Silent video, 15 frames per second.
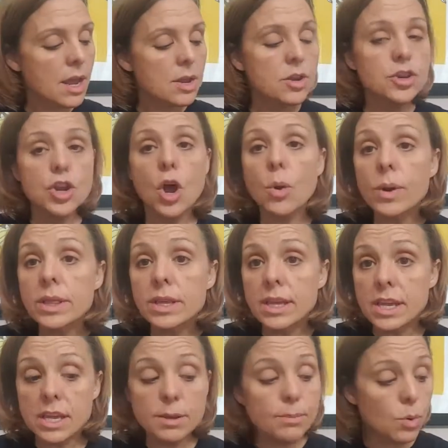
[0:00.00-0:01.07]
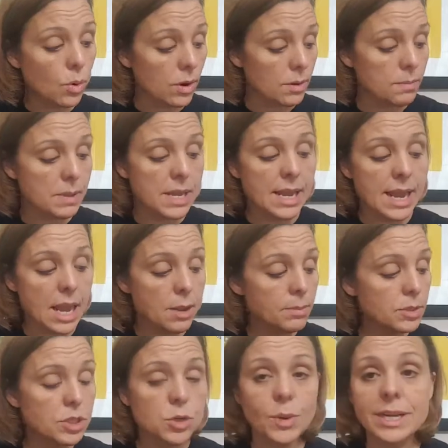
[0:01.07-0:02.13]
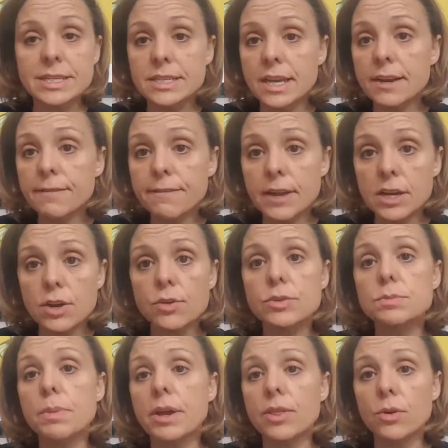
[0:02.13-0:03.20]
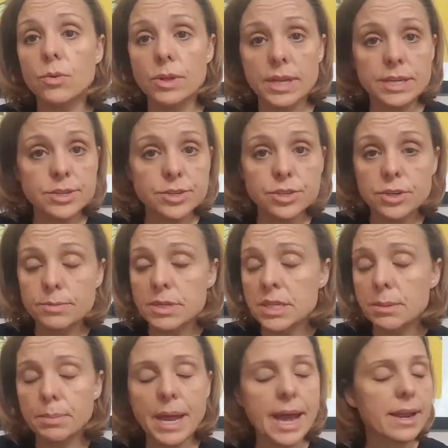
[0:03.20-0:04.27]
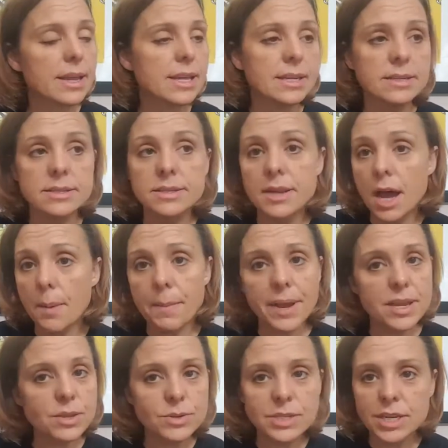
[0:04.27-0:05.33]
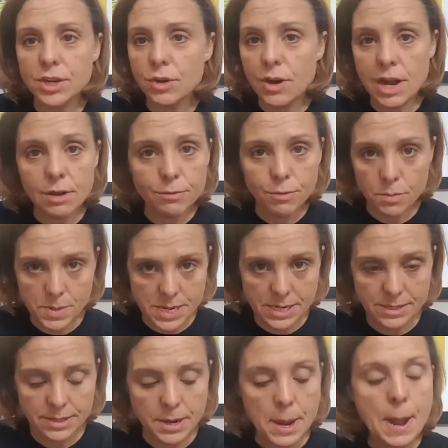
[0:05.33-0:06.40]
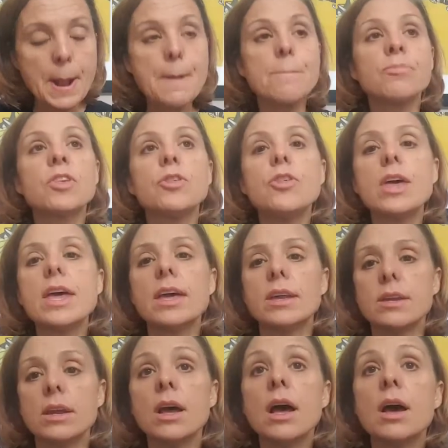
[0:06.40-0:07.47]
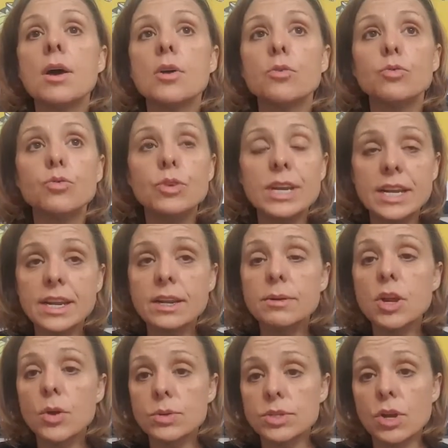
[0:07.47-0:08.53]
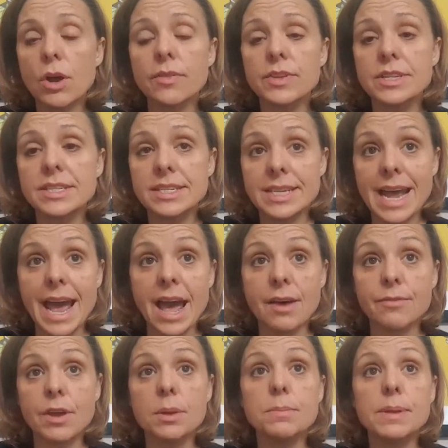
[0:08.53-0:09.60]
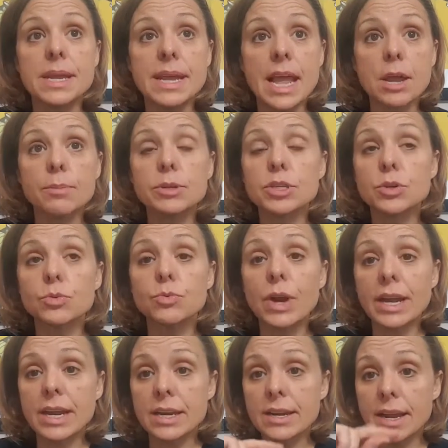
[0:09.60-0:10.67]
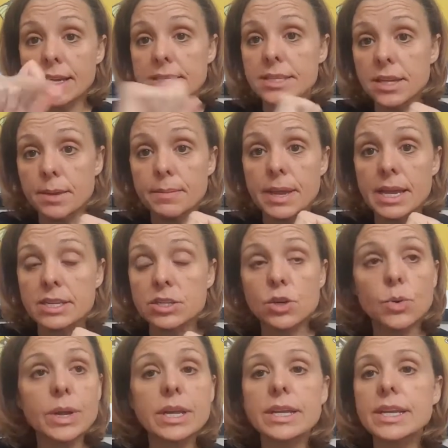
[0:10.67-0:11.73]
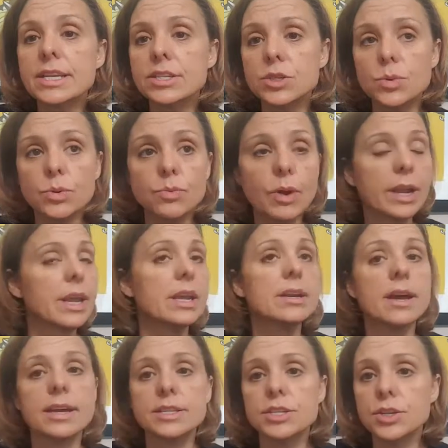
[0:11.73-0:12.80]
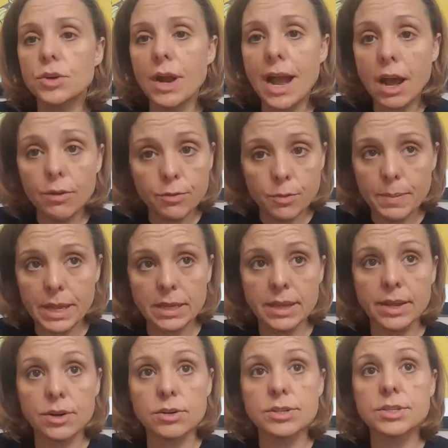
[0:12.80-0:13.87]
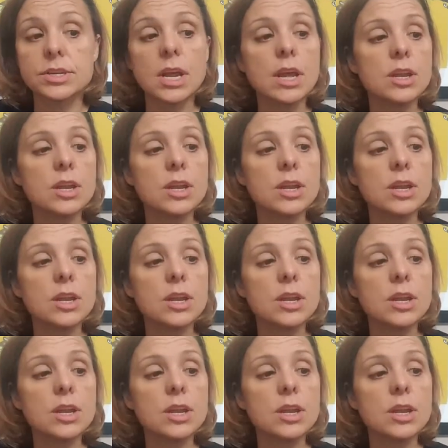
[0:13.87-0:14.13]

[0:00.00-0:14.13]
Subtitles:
knowing the keyboard, being able to identify notes by their relationship to the black keys, not by using your alphabet. Then reading notes on the staff and being able to recognize them as quickly as you would recognize your alphabet letters,